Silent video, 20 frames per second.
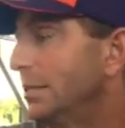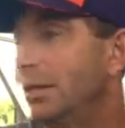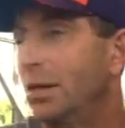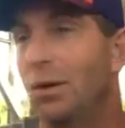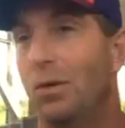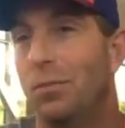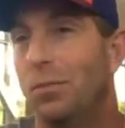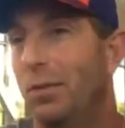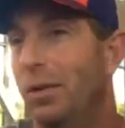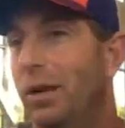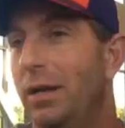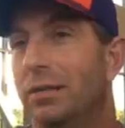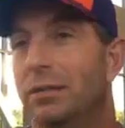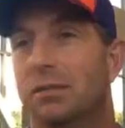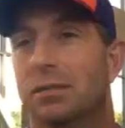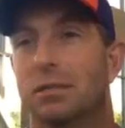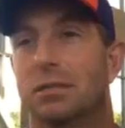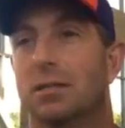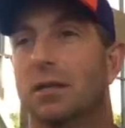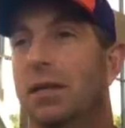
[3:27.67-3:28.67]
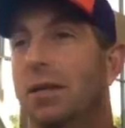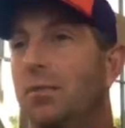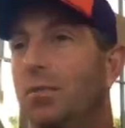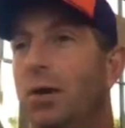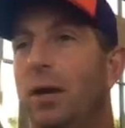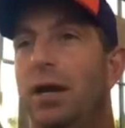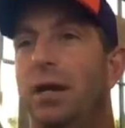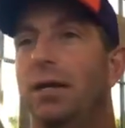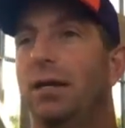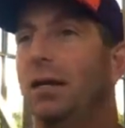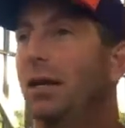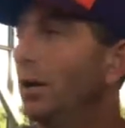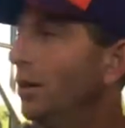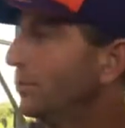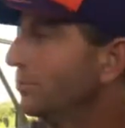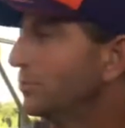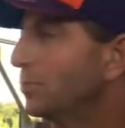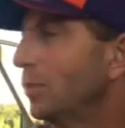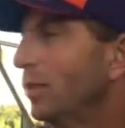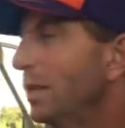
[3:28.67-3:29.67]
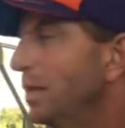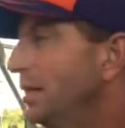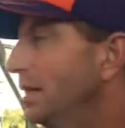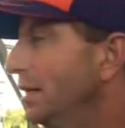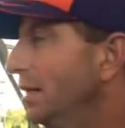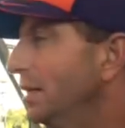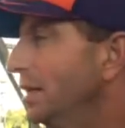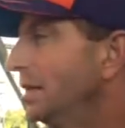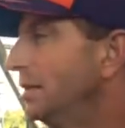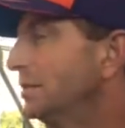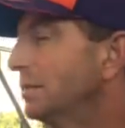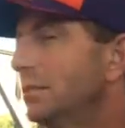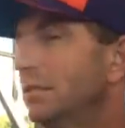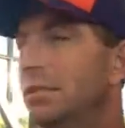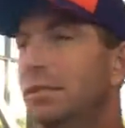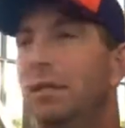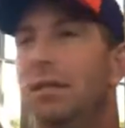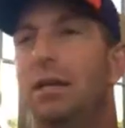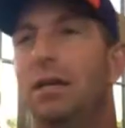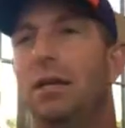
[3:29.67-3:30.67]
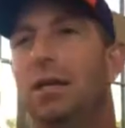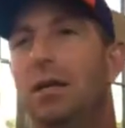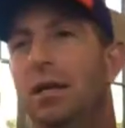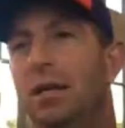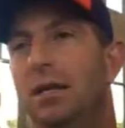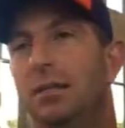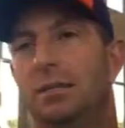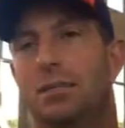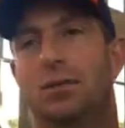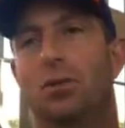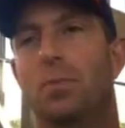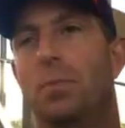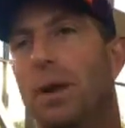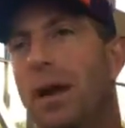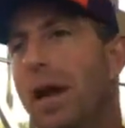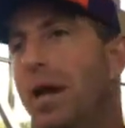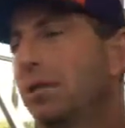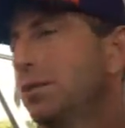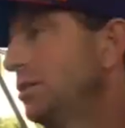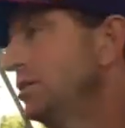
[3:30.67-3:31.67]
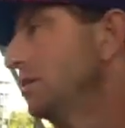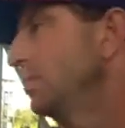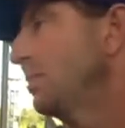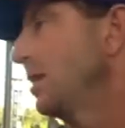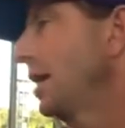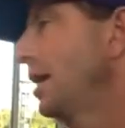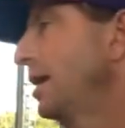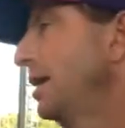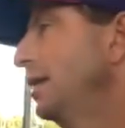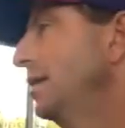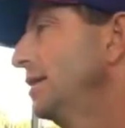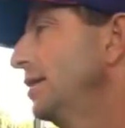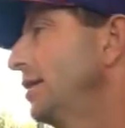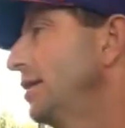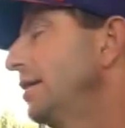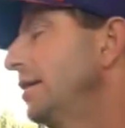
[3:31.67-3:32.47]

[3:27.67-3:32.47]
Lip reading: And, you know, Brent's the same way. He loves what he does and is so passionate about it.